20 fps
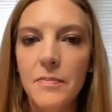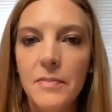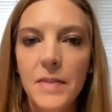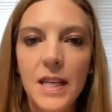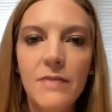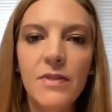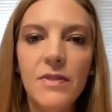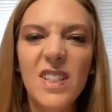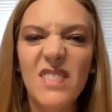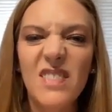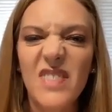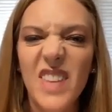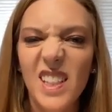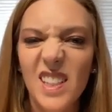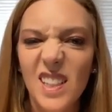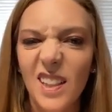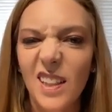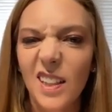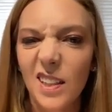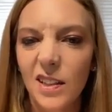Even if
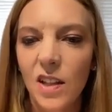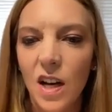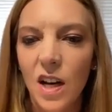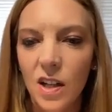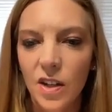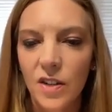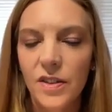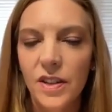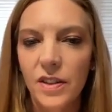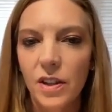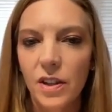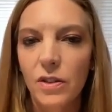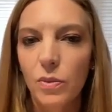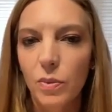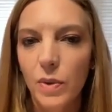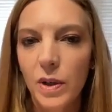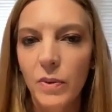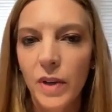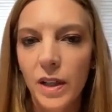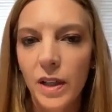that's a little longer than the
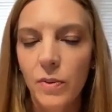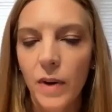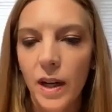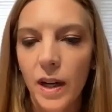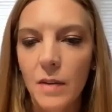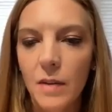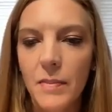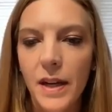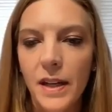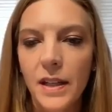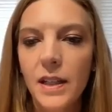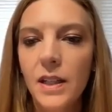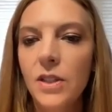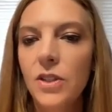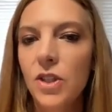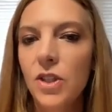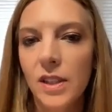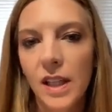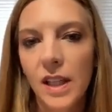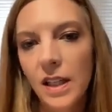3-week recommended,
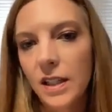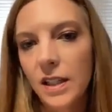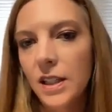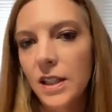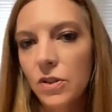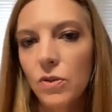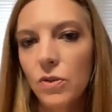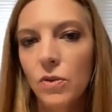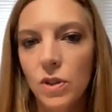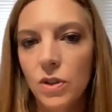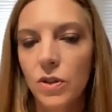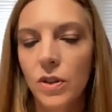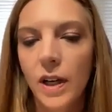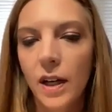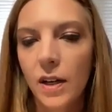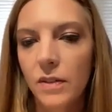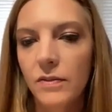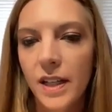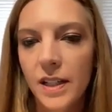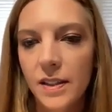just get it as soon as you're
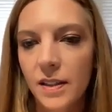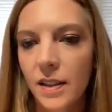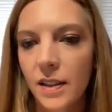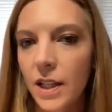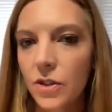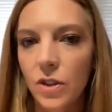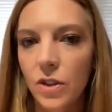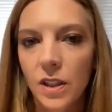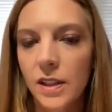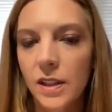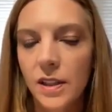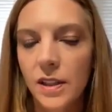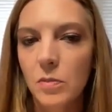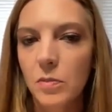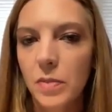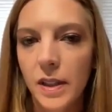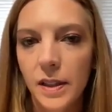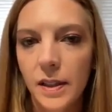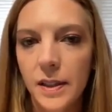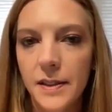out of isolation and it's
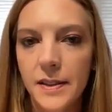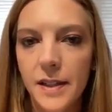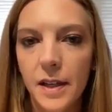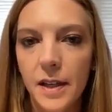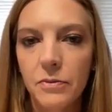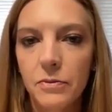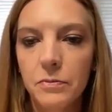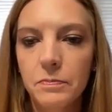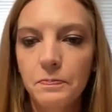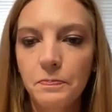completely safe.